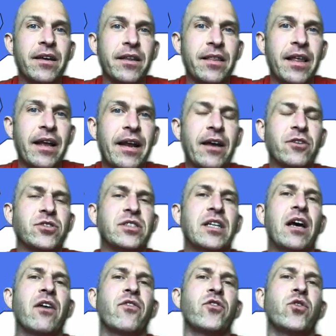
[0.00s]
that El
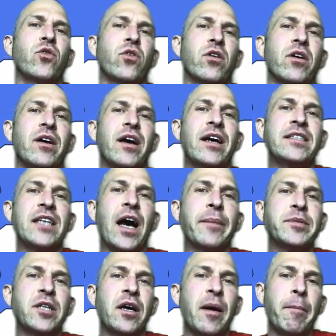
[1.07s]
Salvador
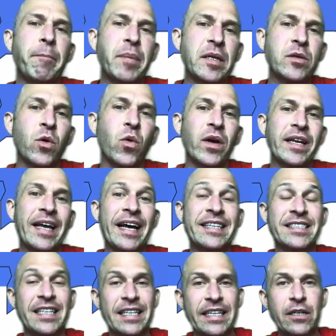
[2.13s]
adopts Bitcoin
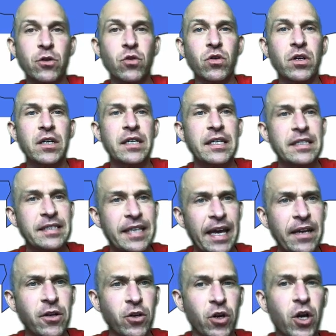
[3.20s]
as legal
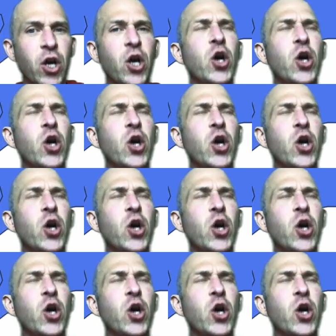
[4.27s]
tender.